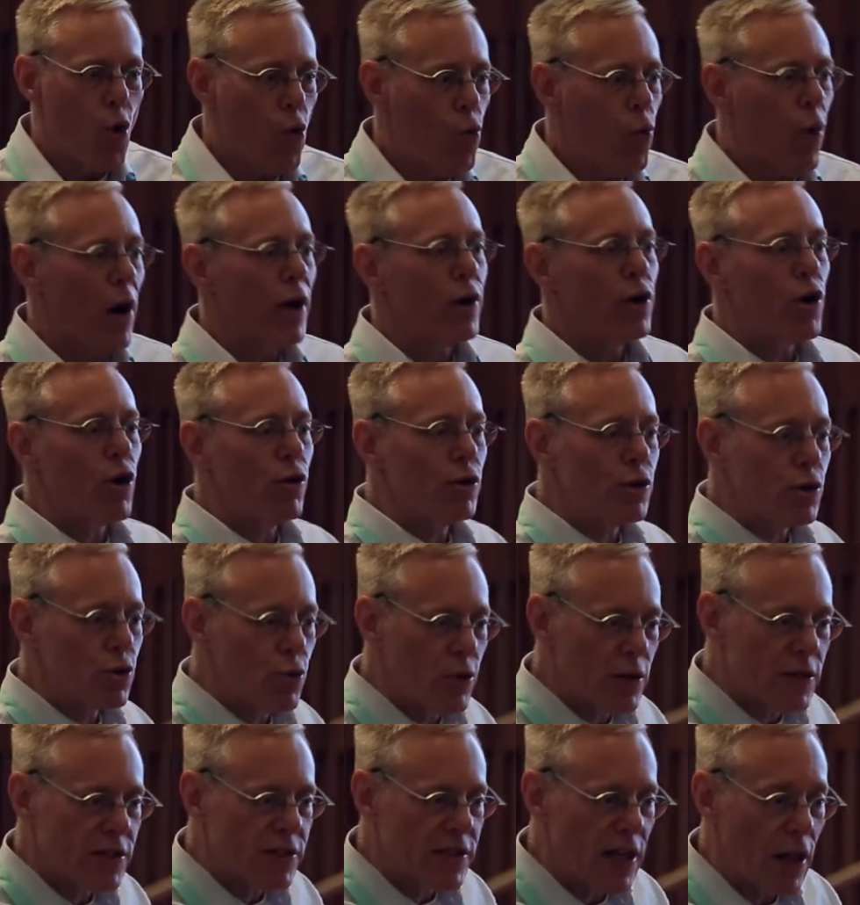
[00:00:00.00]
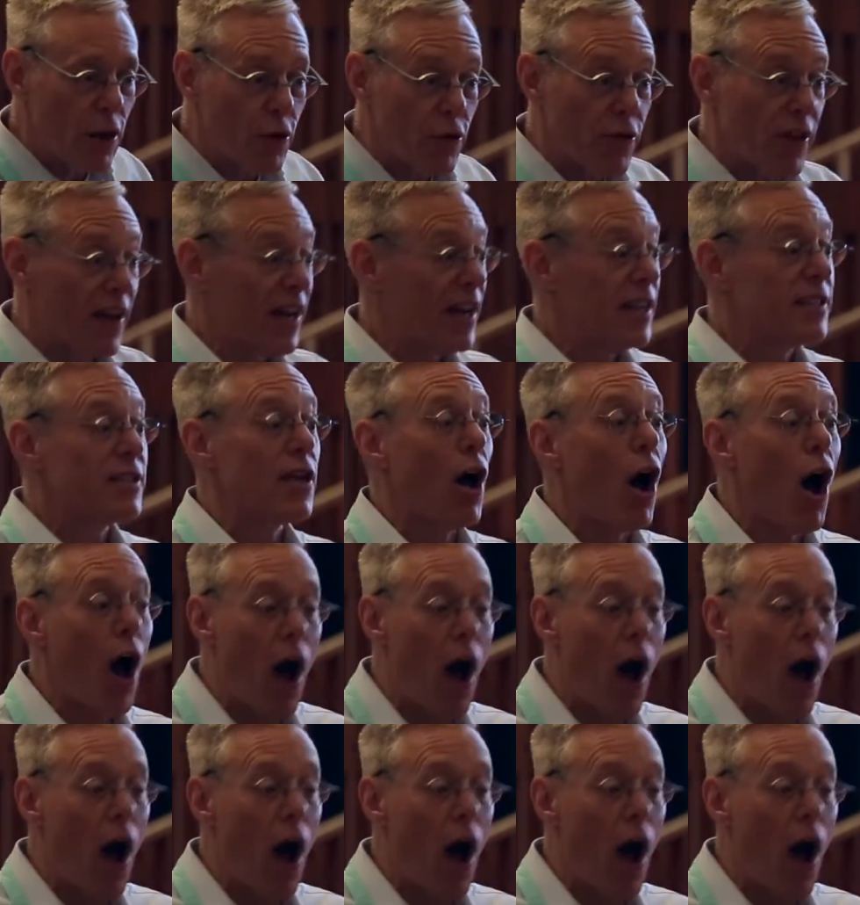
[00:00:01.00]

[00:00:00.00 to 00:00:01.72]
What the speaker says: One goes to a seller that has a